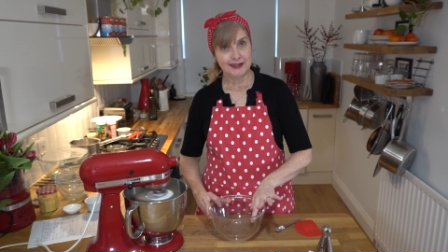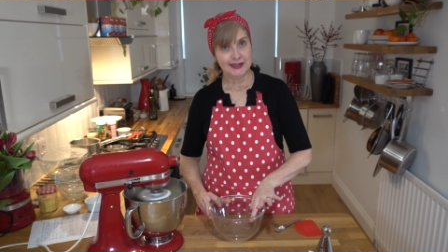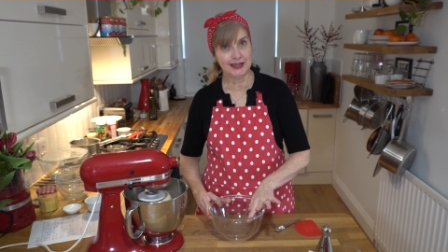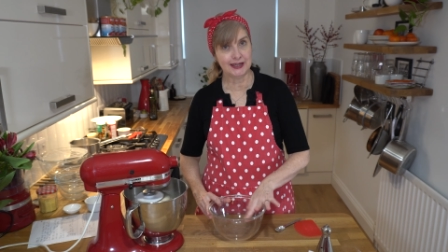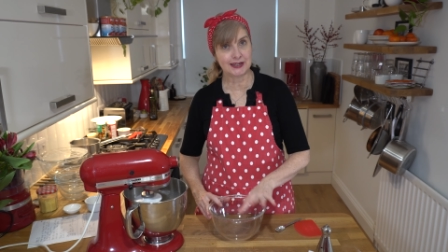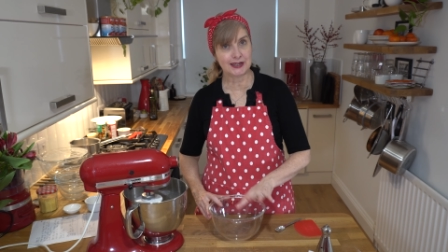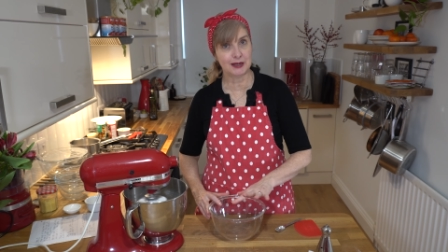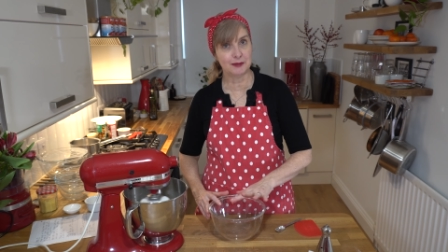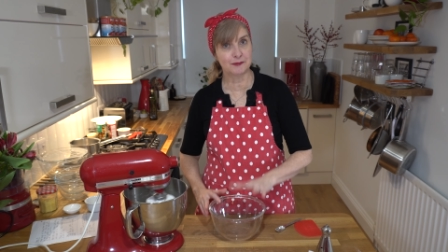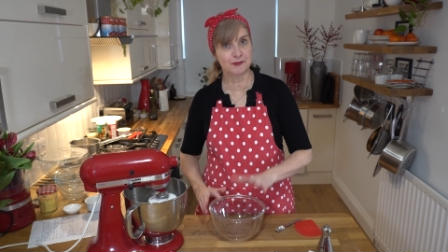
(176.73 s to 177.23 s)

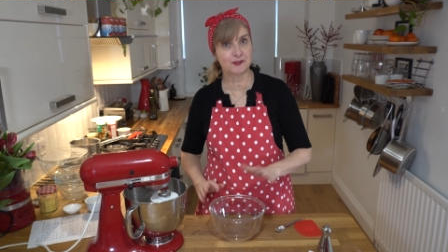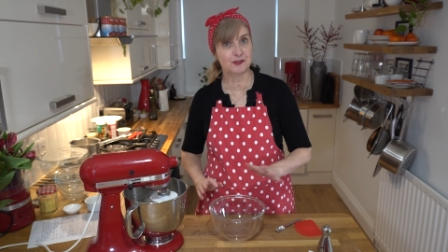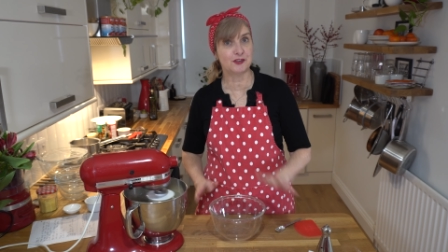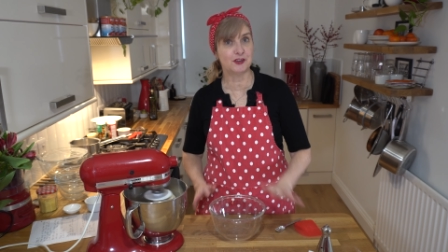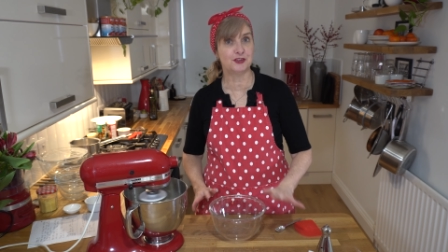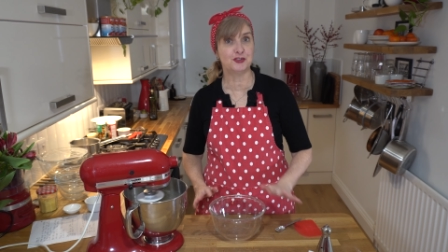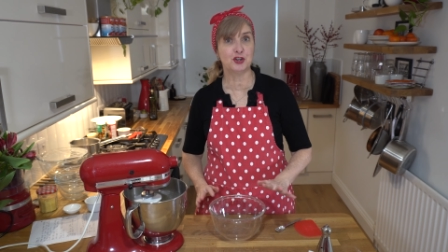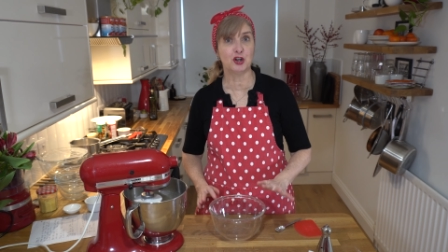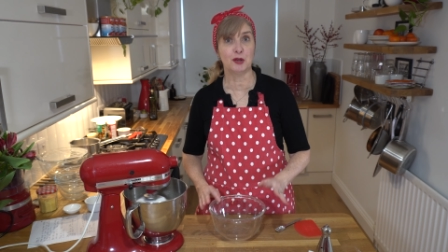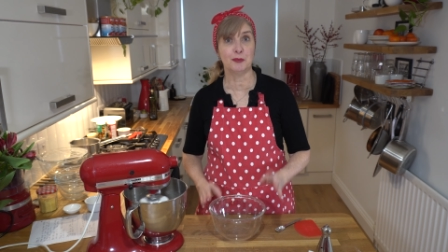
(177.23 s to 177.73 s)
it comes to the
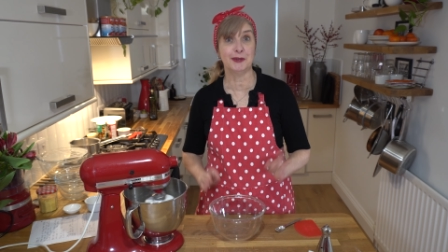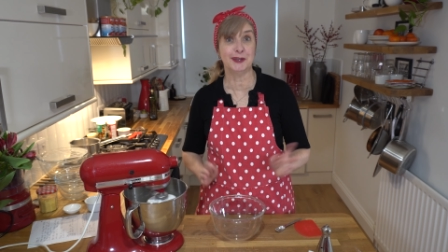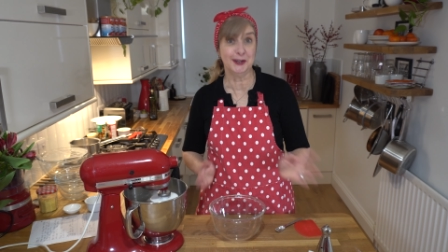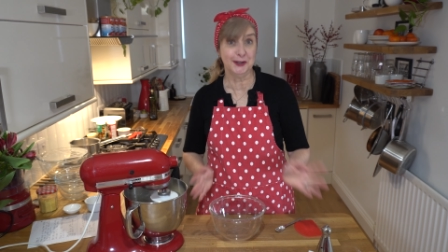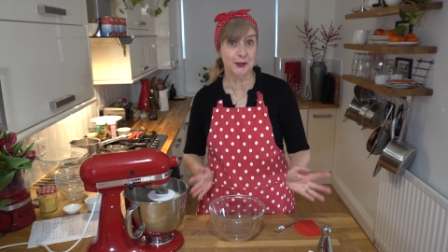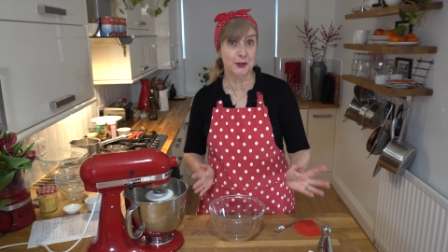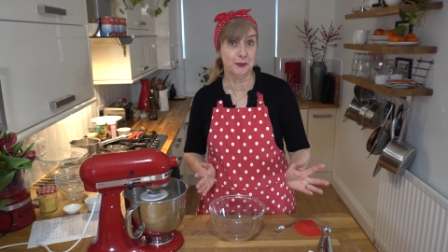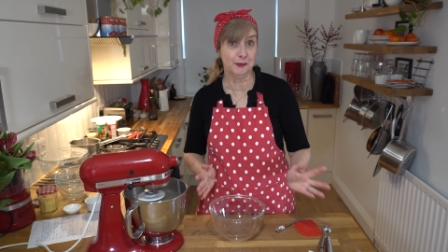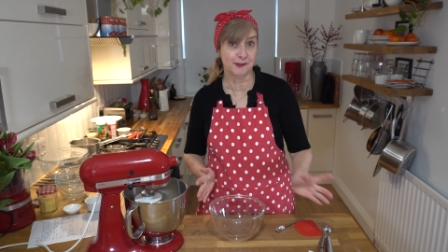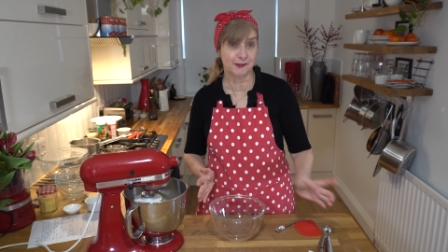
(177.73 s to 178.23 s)
top and I
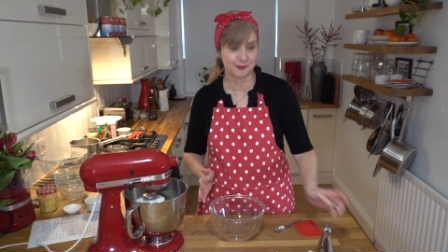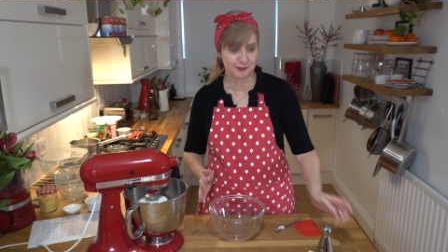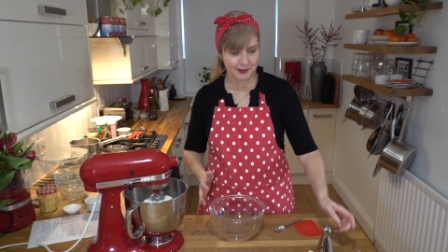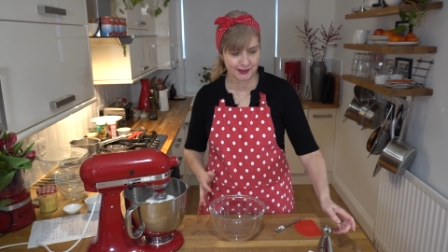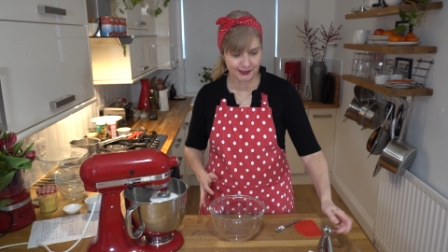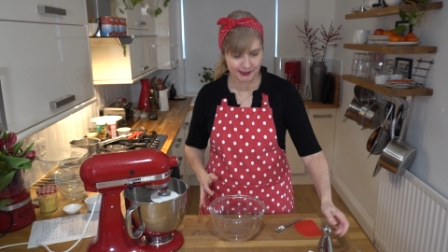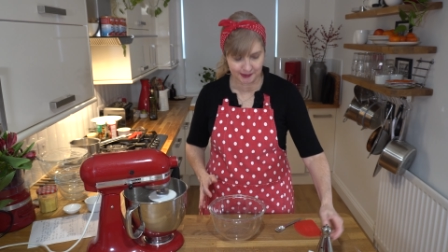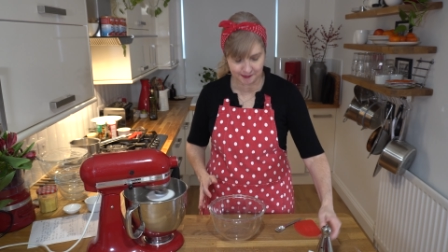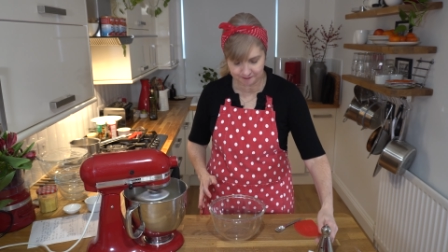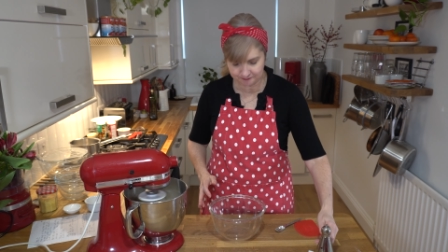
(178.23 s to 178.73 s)
know it's
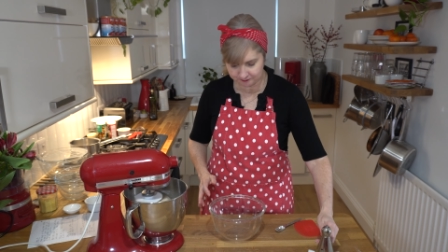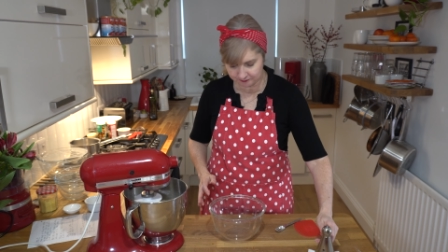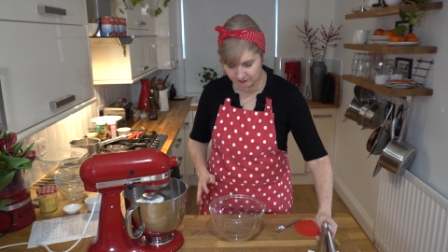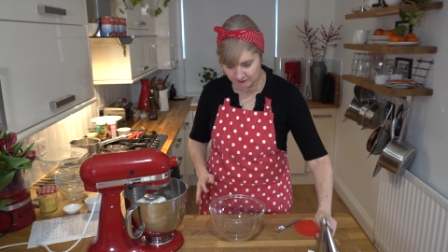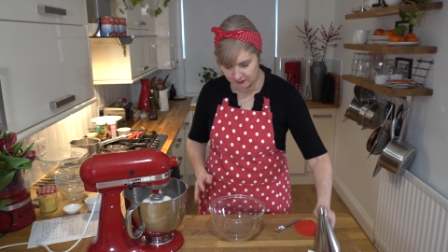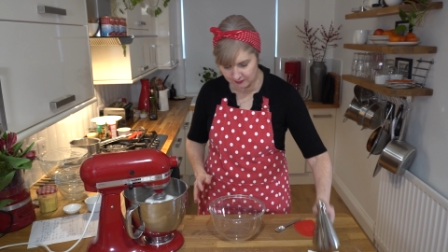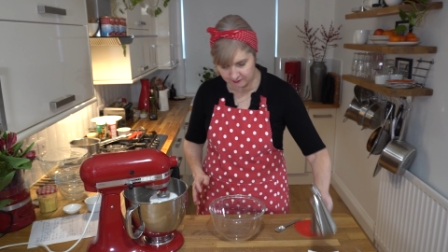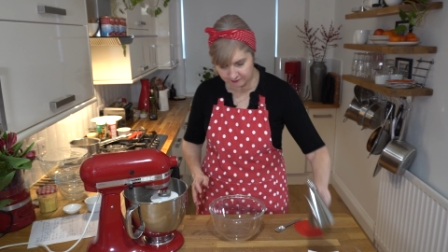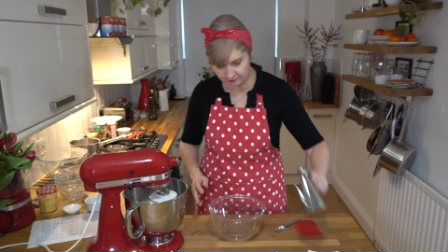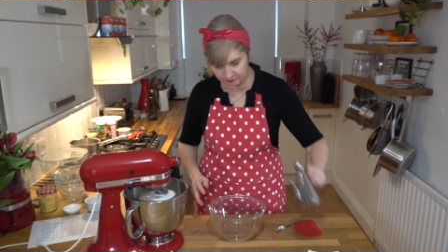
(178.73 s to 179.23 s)
ready.
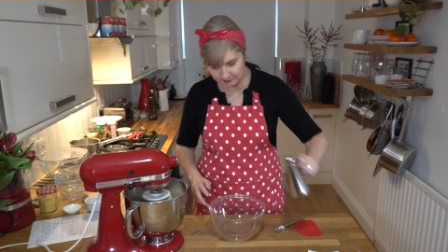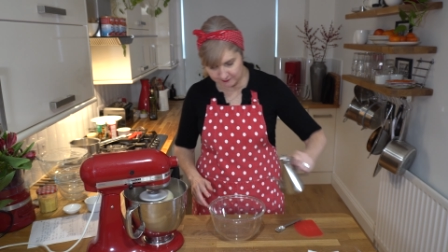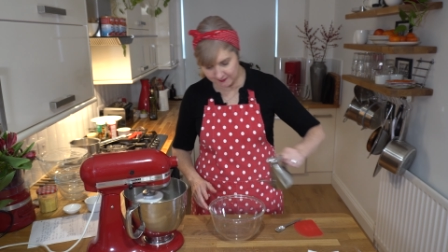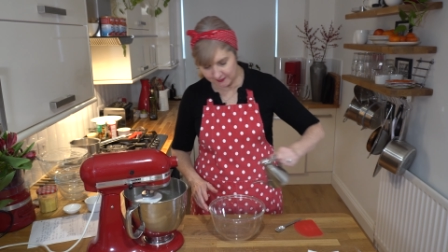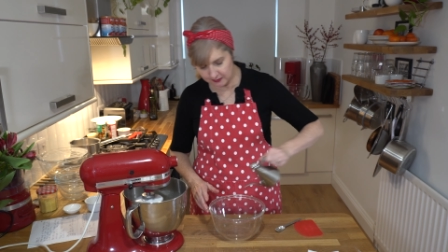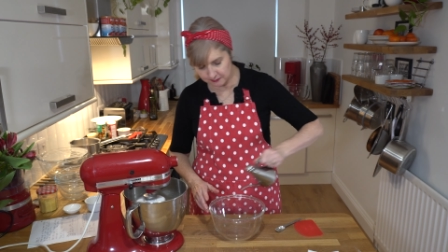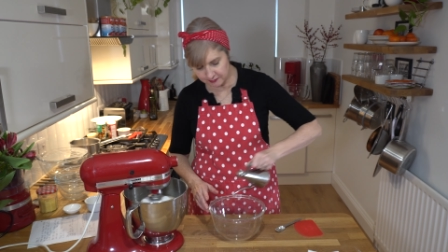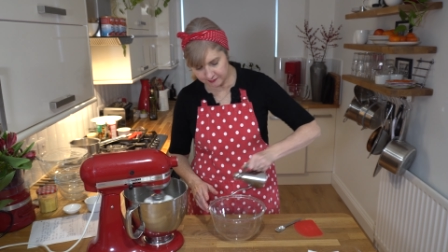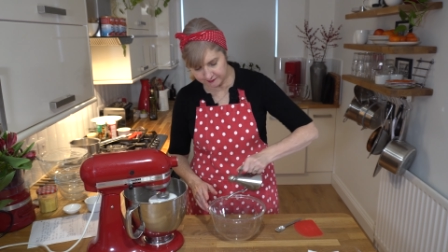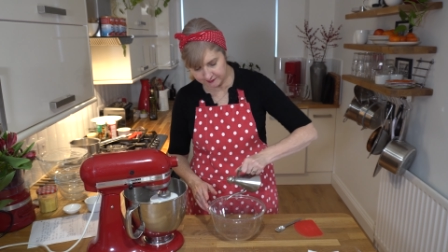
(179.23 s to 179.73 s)
So in
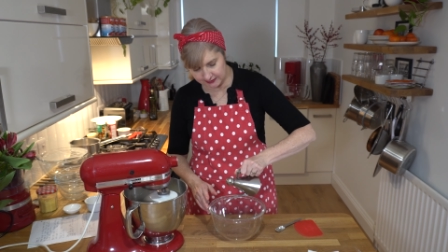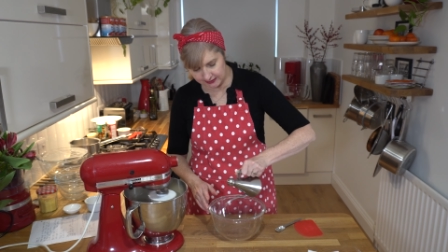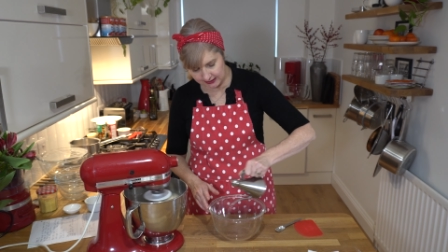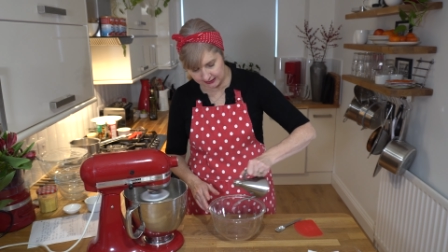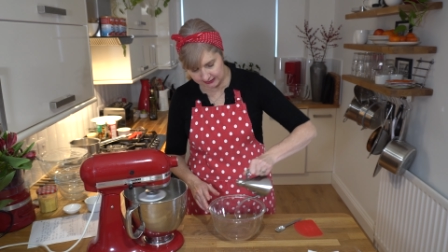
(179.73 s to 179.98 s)
there, I'm just going to